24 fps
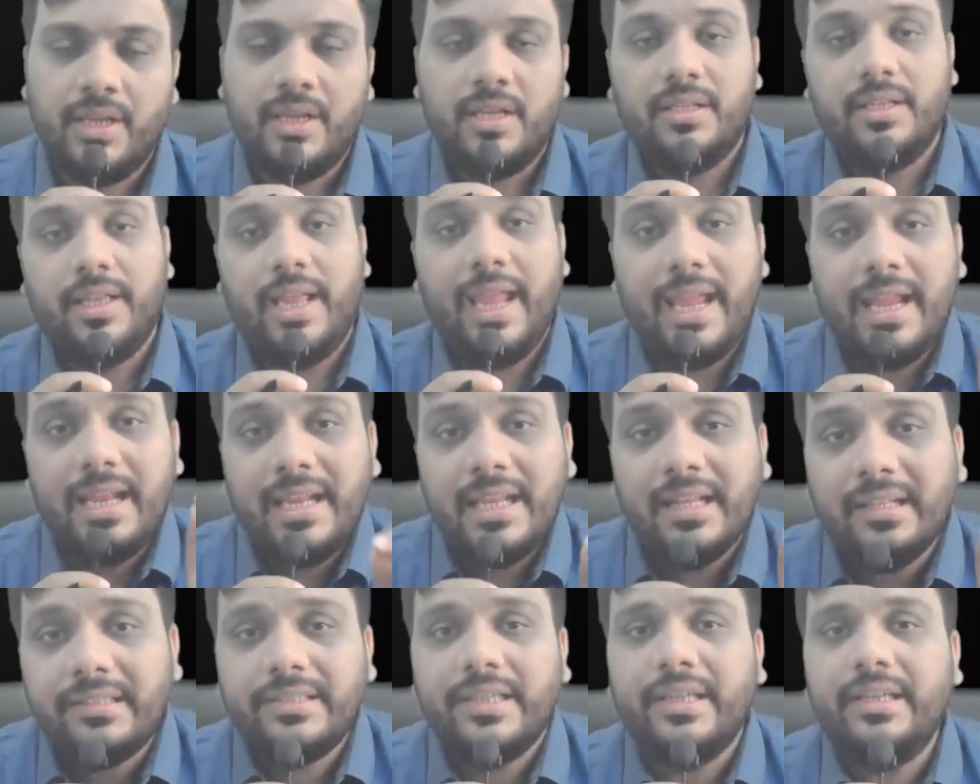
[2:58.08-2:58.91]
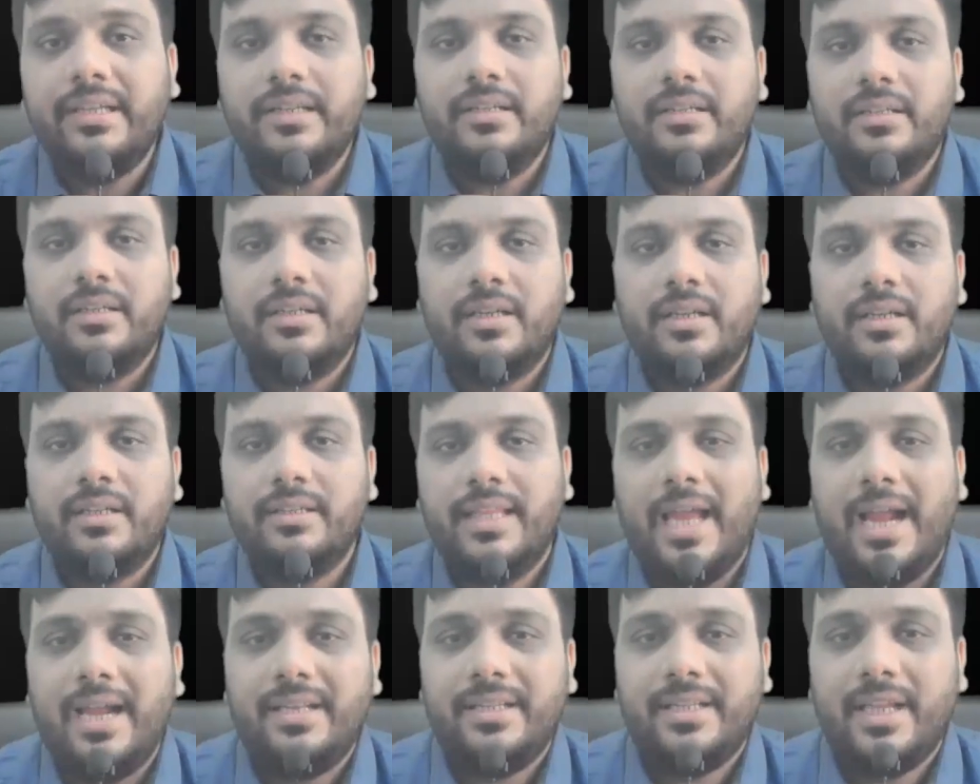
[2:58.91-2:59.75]
Anything
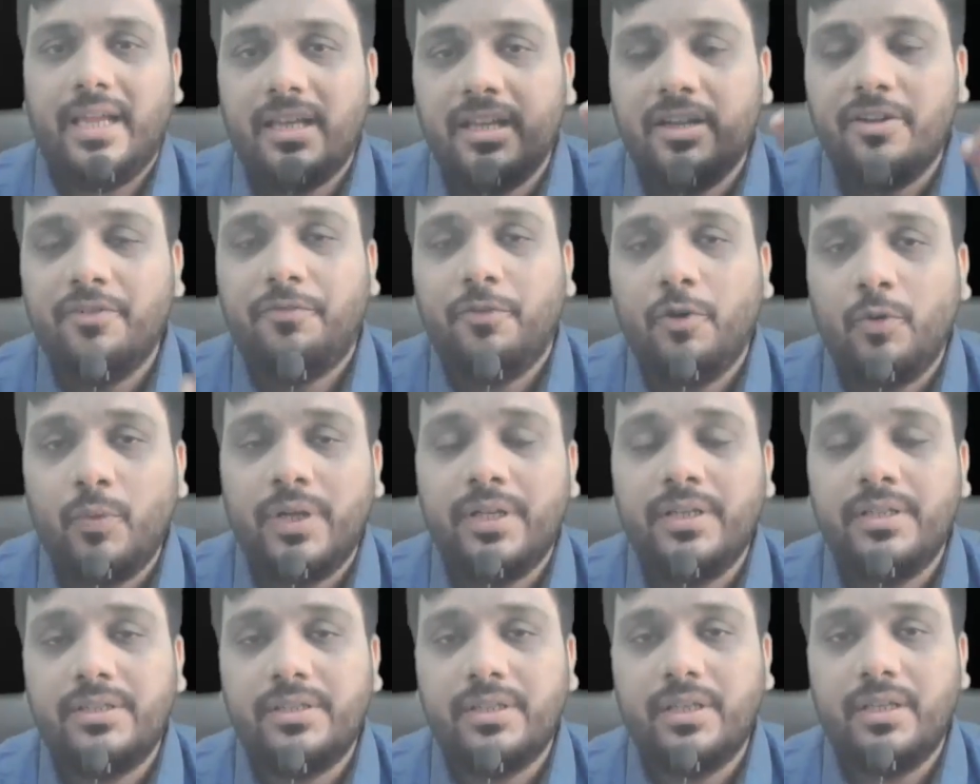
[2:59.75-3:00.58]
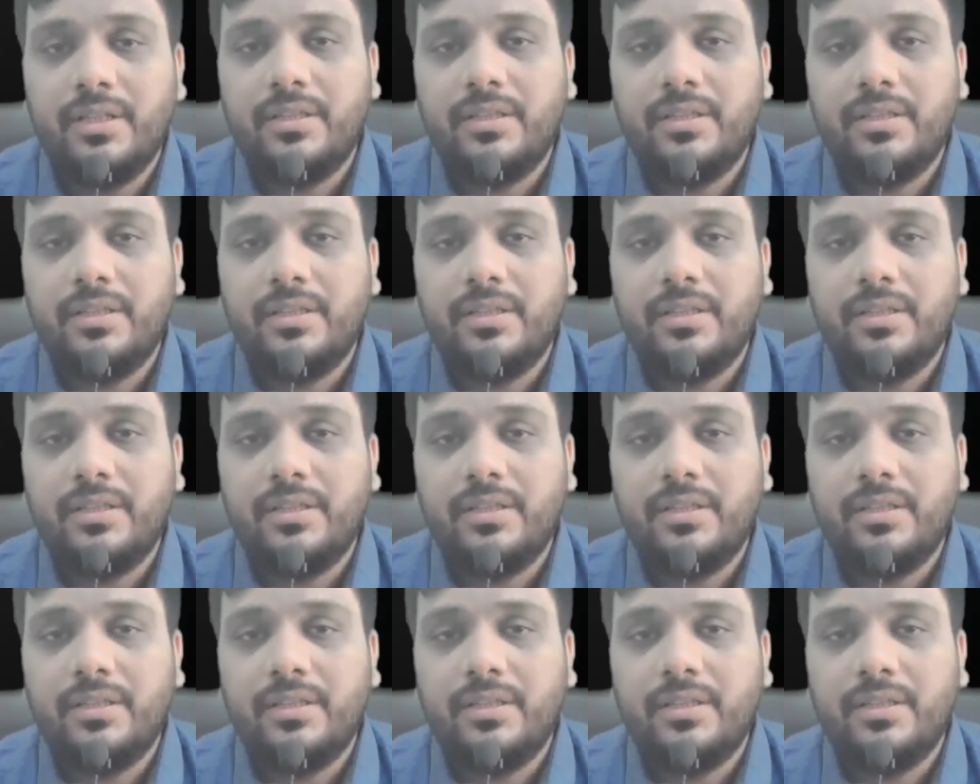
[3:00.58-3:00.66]
that can influence